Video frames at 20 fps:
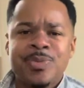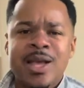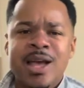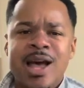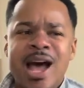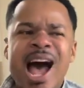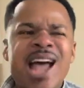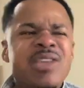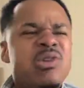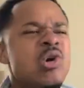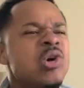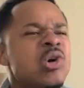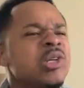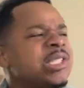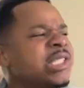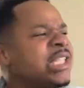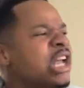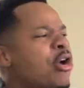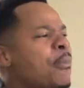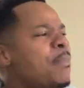How you gonna
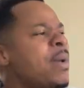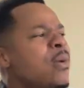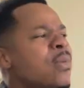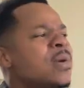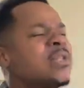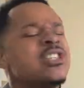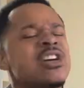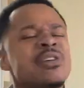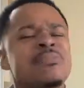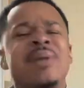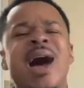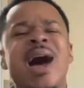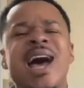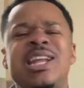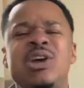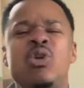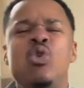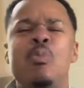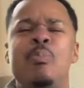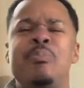still be with somebody
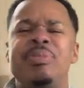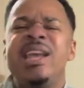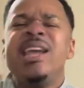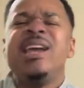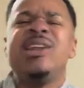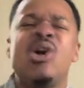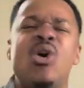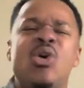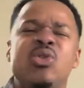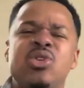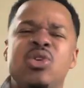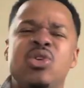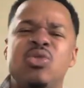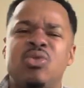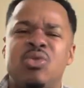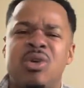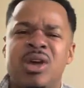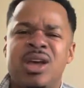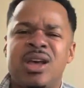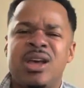who beating on you?